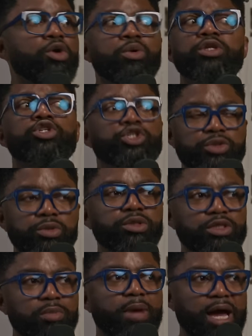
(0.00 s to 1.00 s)
When the truth
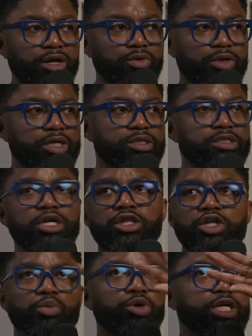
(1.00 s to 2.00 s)
of the matter is,
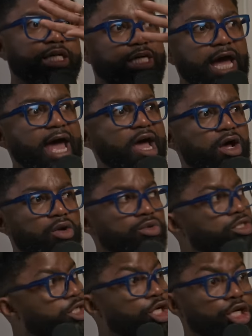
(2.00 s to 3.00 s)
there were
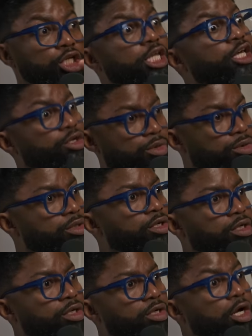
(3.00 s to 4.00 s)
cows littered
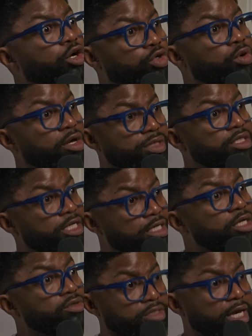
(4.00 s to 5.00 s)
across the
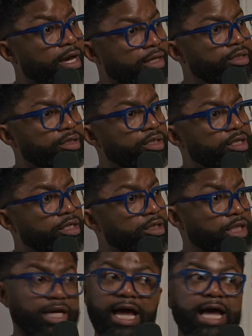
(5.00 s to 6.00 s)
hillside
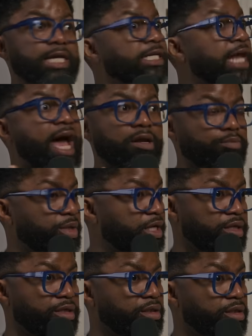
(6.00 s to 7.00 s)
that had not
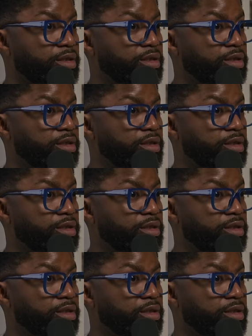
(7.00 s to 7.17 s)
been